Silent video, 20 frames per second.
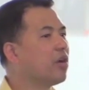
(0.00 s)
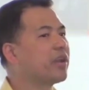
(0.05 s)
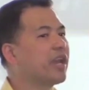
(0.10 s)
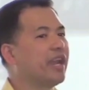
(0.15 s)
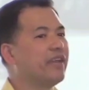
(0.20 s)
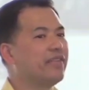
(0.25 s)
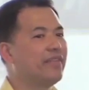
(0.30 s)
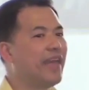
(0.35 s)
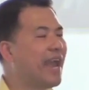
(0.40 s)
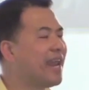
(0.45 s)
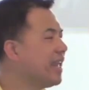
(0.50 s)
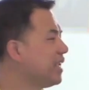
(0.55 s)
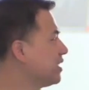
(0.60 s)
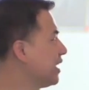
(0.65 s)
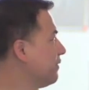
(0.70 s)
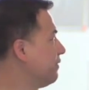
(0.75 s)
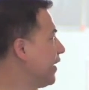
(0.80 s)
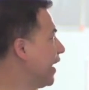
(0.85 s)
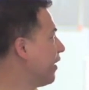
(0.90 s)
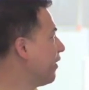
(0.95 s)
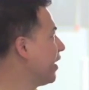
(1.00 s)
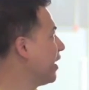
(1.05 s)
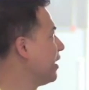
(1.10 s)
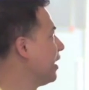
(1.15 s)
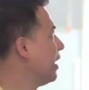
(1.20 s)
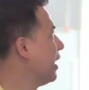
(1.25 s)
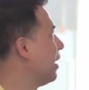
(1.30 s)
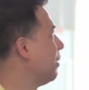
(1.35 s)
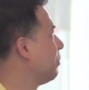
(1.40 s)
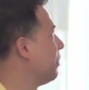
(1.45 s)
Okay, that is a
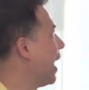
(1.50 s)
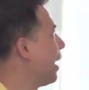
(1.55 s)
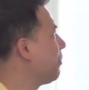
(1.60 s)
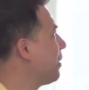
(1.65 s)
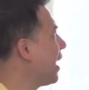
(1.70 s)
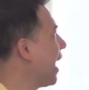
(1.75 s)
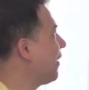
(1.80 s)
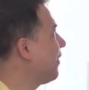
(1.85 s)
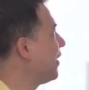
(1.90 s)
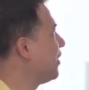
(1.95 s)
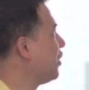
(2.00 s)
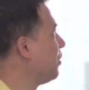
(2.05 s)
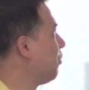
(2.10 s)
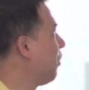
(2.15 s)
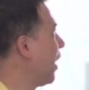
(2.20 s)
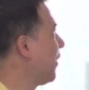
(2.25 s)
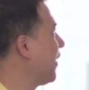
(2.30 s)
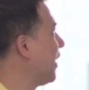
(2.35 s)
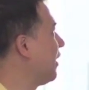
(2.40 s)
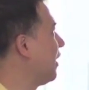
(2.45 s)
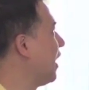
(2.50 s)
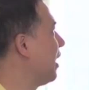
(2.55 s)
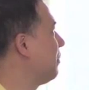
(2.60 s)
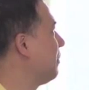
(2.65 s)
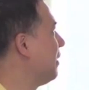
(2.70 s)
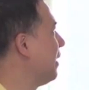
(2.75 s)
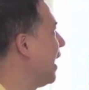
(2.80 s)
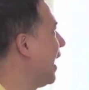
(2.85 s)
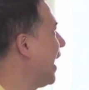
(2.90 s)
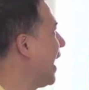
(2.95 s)
very, I'm glad that you brought that
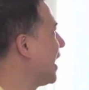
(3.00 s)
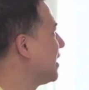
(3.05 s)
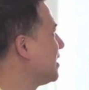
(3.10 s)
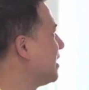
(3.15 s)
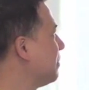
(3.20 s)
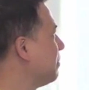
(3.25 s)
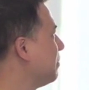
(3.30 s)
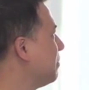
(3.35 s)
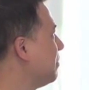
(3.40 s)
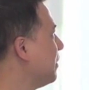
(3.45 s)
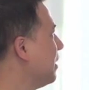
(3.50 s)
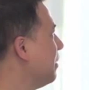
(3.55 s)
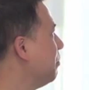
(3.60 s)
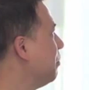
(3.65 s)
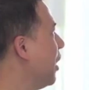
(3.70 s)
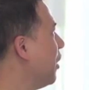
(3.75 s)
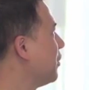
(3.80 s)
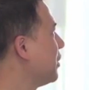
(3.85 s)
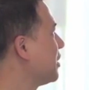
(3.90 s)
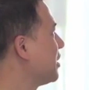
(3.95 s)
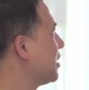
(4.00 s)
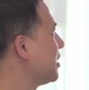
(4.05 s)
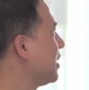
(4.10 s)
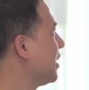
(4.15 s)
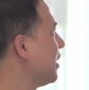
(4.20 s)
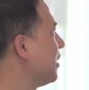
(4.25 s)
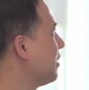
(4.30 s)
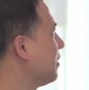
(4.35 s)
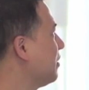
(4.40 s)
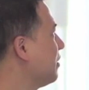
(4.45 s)
up. I had some
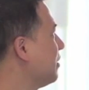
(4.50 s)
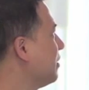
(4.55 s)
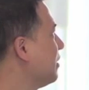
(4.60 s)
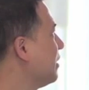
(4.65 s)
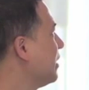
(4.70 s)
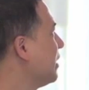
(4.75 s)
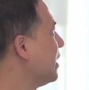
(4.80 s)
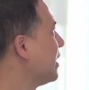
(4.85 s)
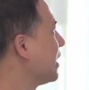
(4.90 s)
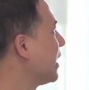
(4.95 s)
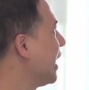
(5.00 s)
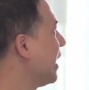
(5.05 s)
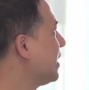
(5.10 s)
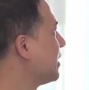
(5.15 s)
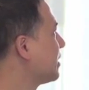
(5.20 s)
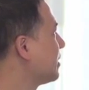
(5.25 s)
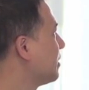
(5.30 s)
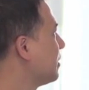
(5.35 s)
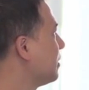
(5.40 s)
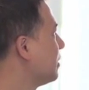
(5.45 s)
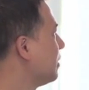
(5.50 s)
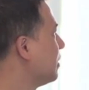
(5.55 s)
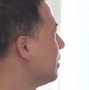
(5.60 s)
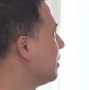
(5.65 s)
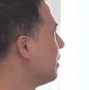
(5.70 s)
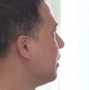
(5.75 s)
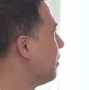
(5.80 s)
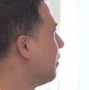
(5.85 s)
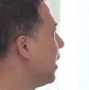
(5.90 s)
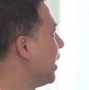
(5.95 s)
bonuses here in case,
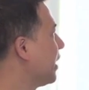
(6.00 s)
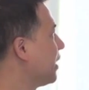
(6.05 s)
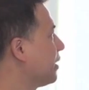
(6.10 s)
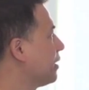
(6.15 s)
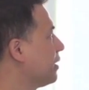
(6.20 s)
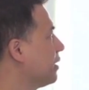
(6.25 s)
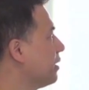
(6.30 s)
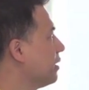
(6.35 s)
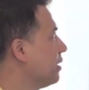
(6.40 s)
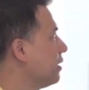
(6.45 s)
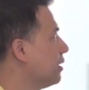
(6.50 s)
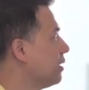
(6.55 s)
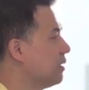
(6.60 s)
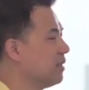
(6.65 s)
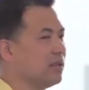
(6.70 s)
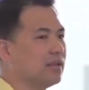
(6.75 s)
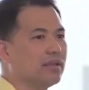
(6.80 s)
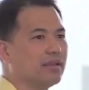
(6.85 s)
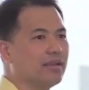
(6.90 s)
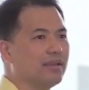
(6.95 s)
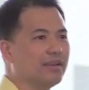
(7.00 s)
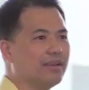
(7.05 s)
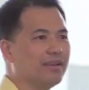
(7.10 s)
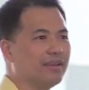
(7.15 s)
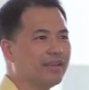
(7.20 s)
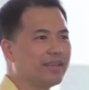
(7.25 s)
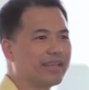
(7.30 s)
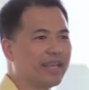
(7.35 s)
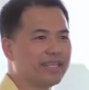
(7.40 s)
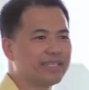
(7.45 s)
right?
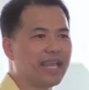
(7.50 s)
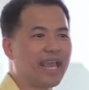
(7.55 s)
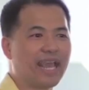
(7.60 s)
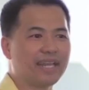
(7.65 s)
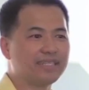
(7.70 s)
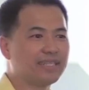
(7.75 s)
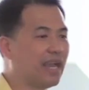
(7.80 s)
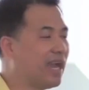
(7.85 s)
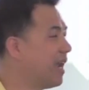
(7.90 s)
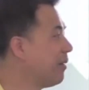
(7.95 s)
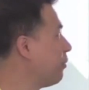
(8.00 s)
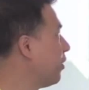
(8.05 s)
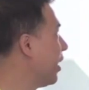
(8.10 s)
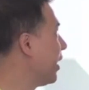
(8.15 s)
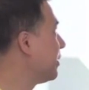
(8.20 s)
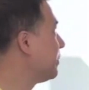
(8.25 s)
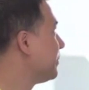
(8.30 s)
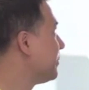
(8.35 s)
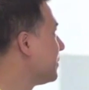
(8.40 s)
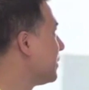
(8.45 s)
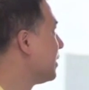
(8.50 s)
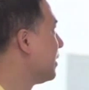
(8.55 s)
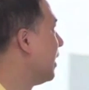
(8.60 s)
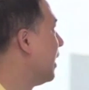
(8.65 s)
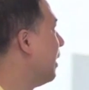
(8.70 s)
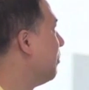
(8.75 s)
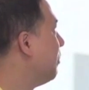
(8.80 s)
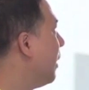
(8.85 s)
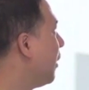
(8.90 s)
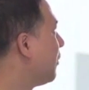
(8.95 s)
In case I had time, right?
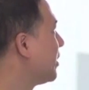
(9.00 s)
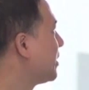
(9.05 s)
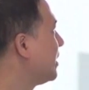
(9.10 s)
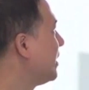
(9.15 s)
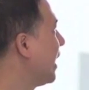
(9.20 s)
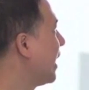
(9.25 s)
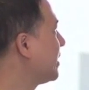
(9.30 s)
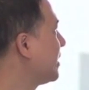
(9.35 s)
Bonus